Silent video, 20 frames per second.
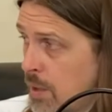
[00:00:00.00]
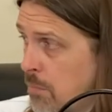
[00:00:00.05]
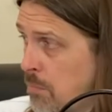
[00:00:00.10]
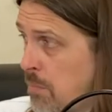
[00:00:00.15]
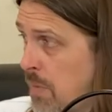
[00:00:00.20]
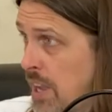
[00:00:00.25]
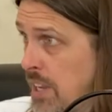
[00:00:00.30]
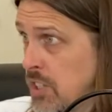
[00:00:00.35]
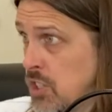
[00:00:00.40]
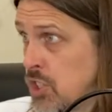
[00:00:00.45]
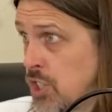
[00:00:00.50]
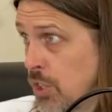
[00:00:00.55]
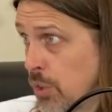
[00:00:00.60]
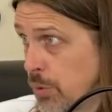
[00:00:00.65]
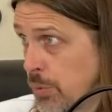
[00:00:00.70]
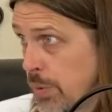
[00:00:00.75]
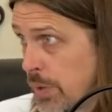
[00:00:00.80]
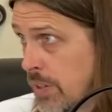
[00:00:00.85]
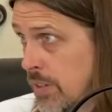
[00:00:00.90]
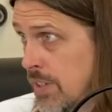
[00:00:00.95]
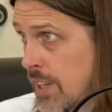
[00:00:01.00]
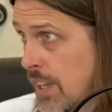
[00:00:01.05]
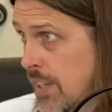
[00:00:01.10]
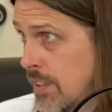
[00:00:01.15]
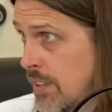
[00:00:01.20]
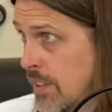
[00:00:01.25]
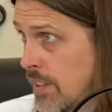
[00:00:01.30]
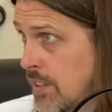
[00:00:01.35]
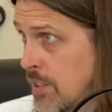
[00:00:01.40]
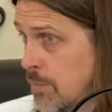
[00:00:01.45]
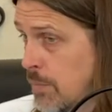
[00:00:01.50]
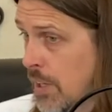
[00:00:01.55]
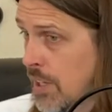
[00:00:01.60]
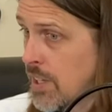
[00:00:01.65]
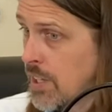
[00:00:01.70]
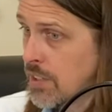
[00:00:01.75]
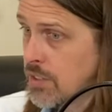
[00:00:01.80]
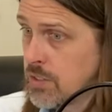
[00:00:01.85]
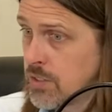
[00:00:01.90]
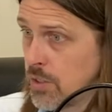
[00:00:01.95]
My children take this. My
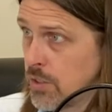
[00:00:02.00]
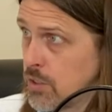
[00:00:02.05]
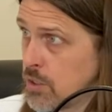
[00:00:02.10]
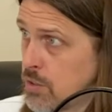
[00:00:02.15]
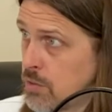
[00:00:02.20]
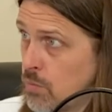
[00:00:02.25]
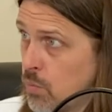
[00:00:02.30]
kids are